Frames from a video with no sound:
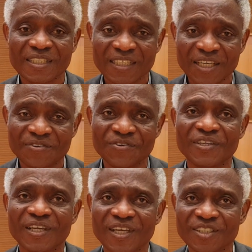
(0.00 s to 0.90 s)
and
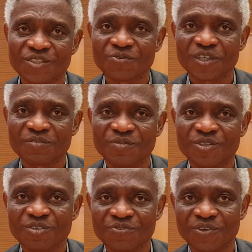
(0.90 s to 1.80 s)
realize the well-being
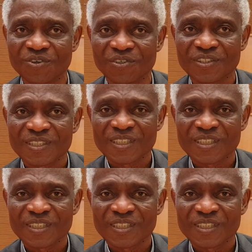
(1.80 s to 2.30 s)
of all